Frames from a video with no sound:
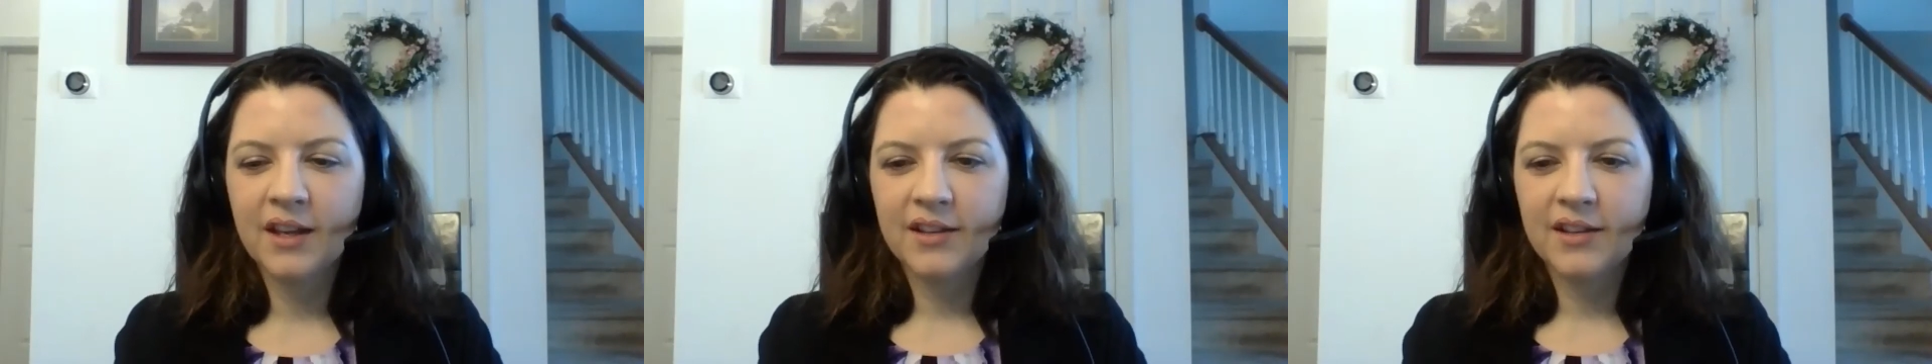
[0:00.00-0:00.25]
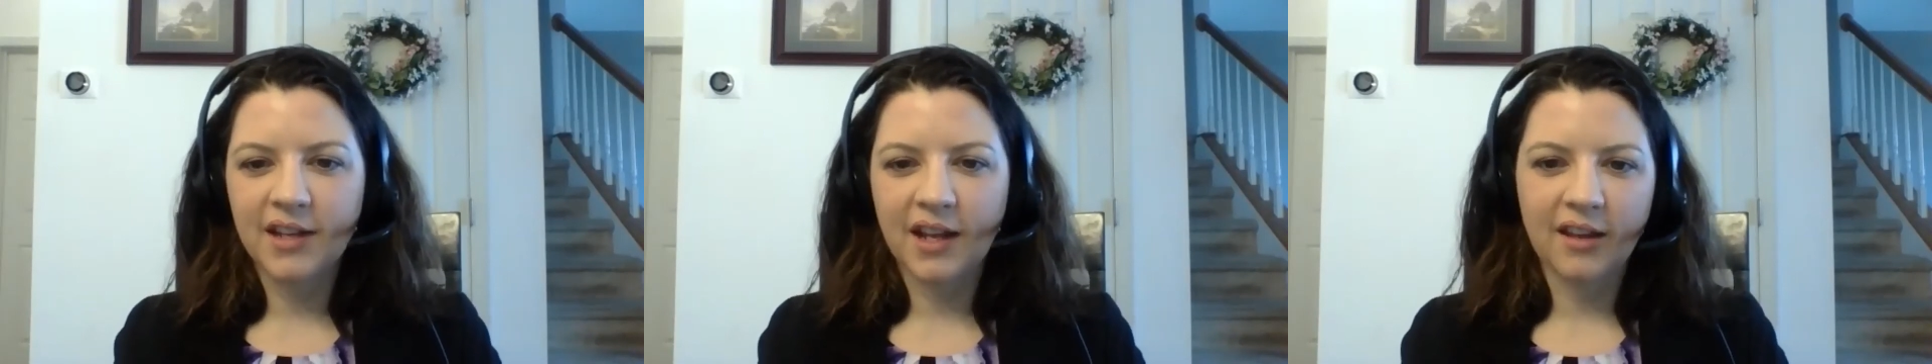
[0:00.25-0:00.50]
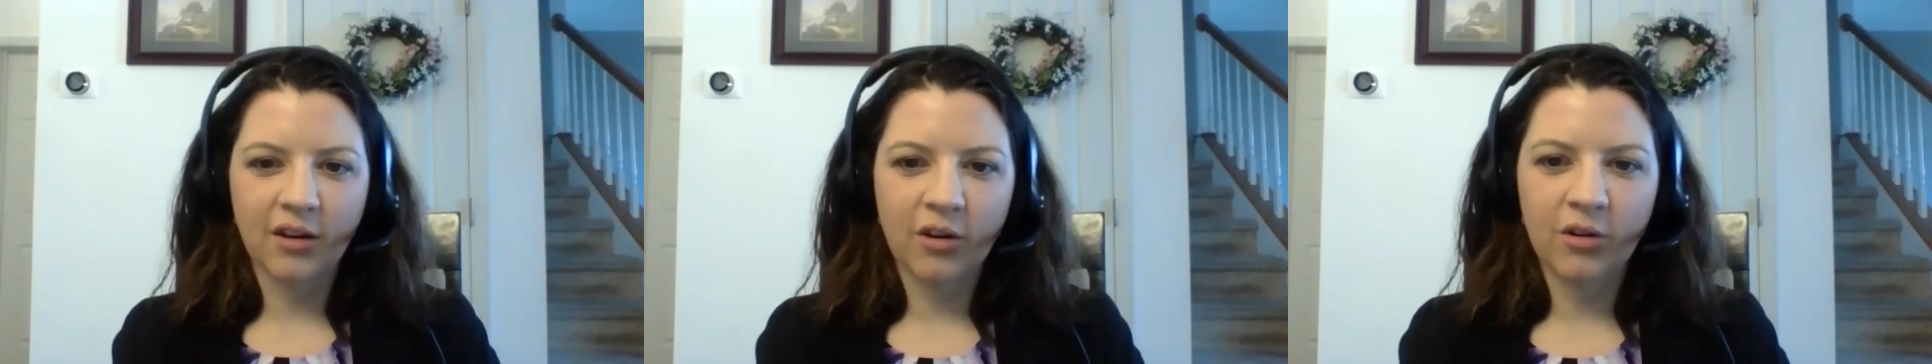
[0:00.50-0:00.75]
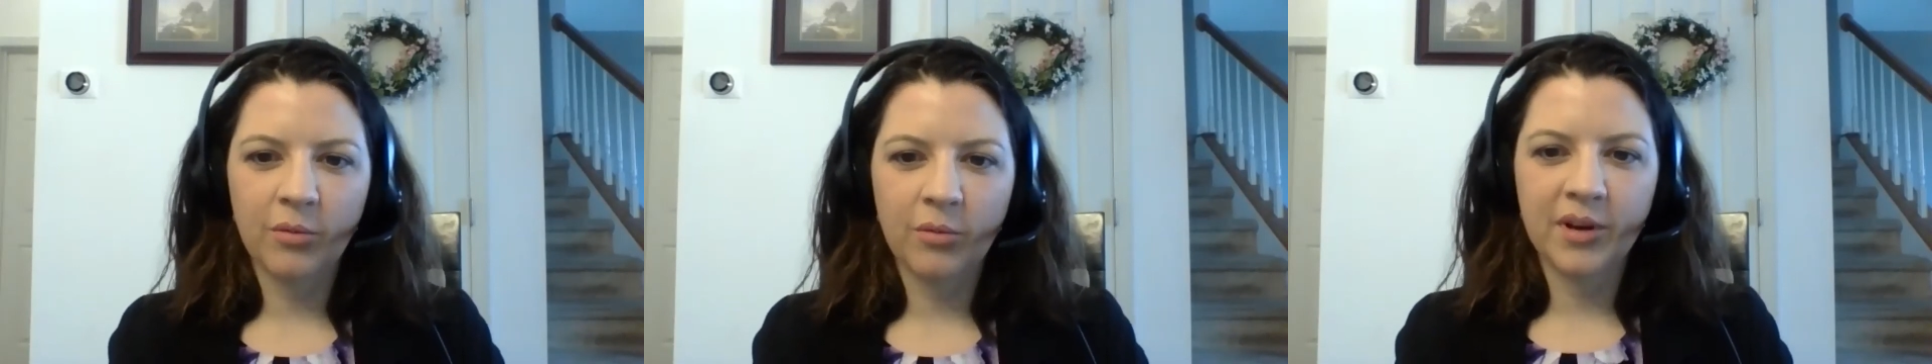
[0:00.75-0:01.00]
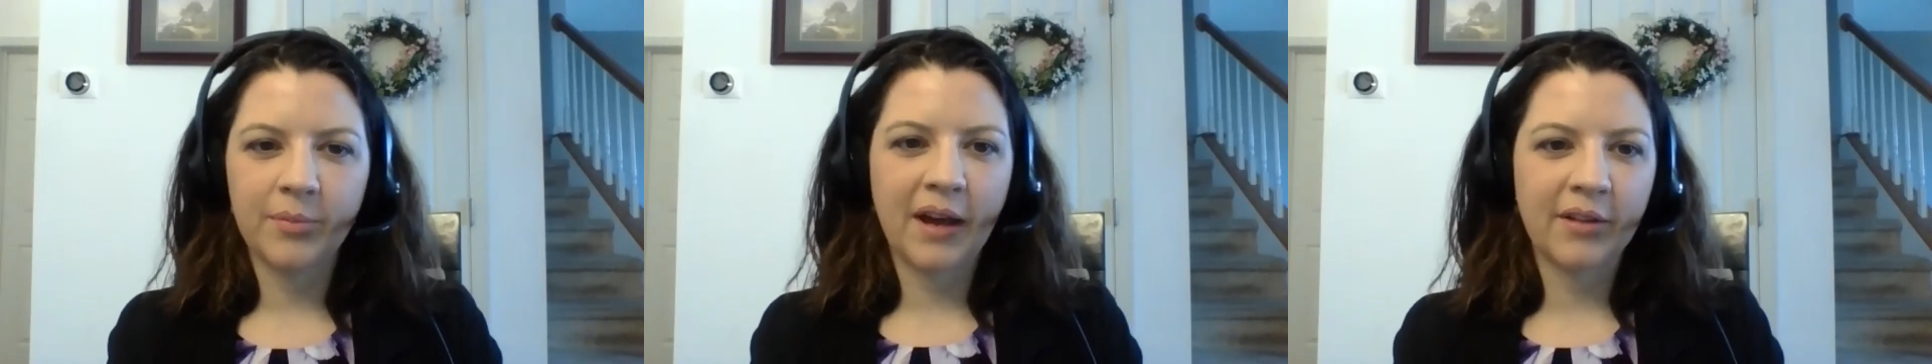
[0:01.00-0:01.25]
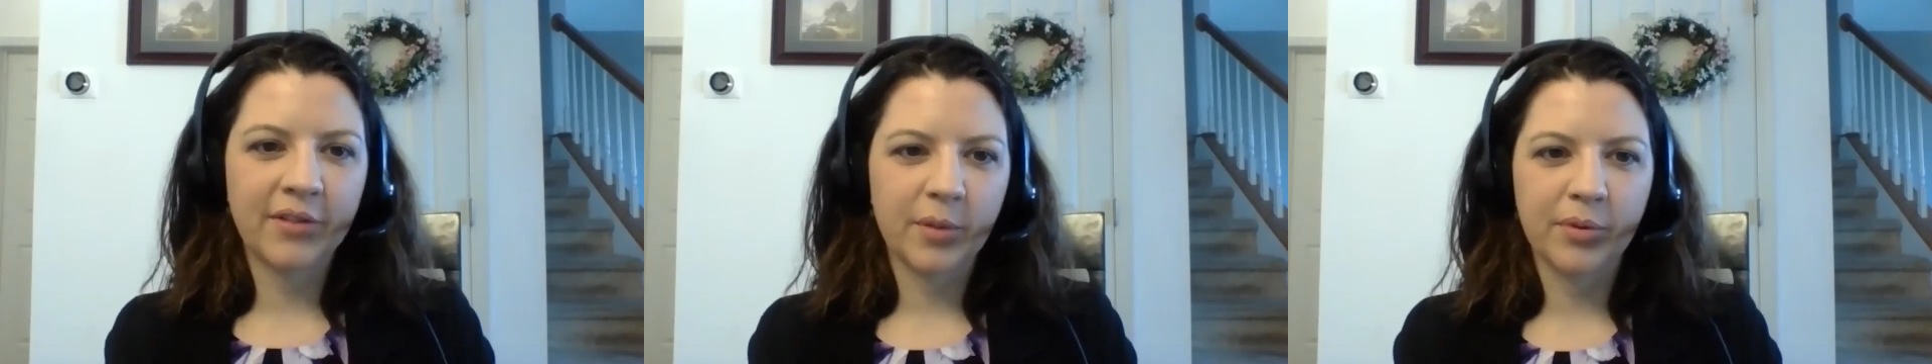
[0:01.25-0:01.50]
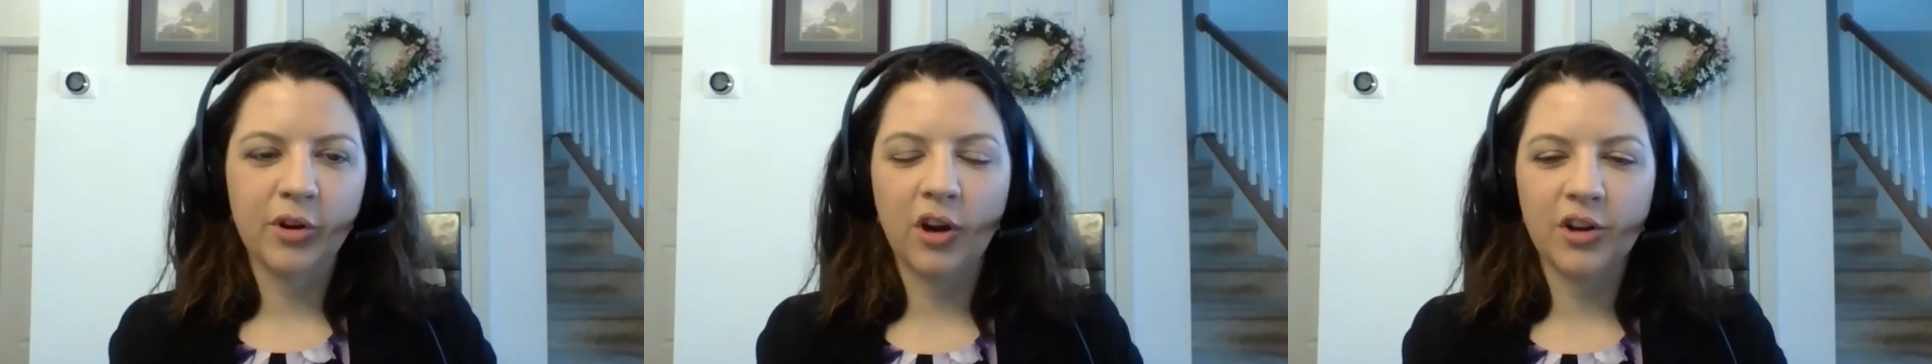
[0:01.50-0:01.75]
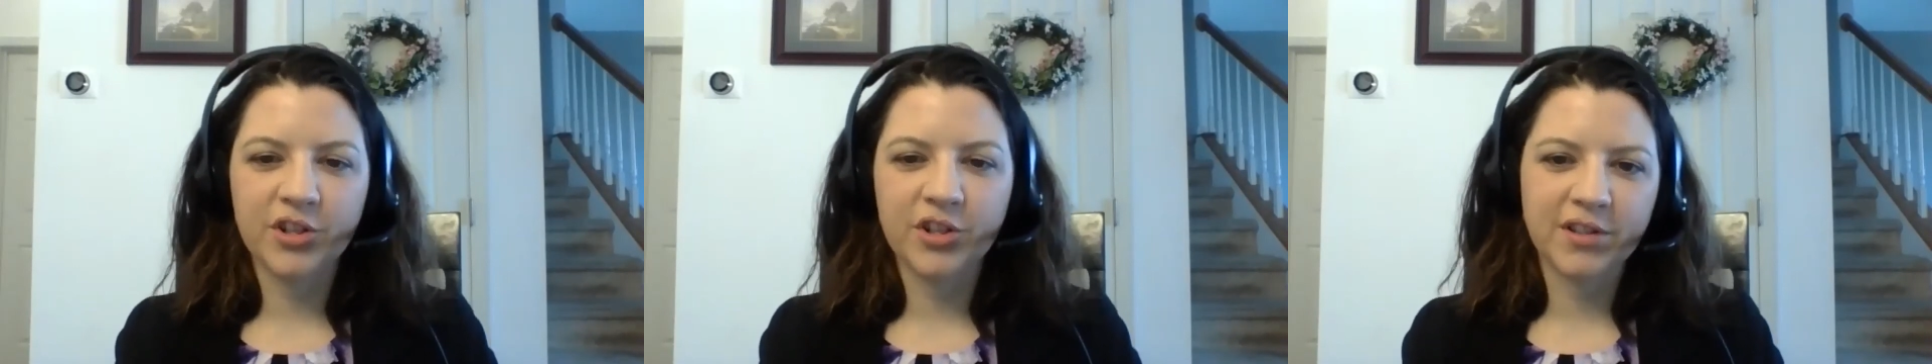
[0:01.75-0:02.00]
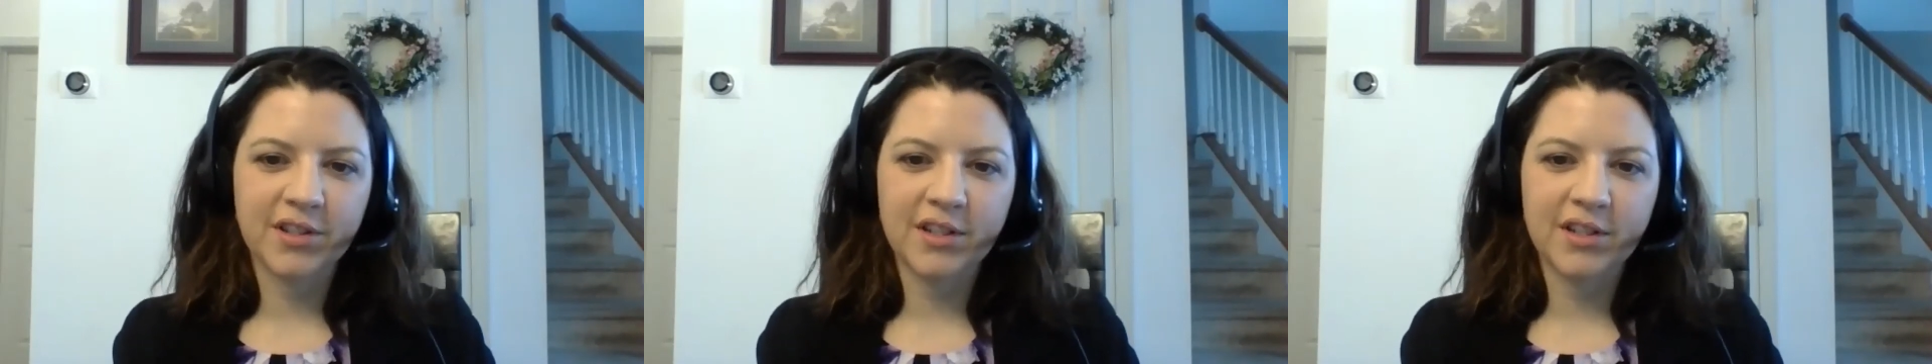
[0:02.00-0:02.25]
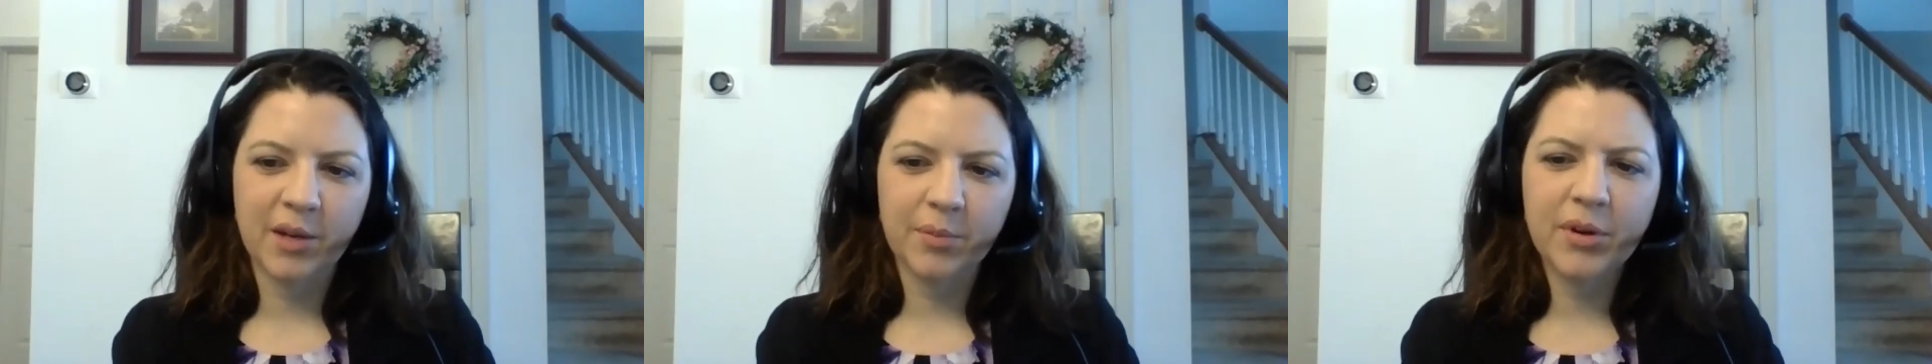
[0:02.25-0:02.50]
staying home and about the precautions to take,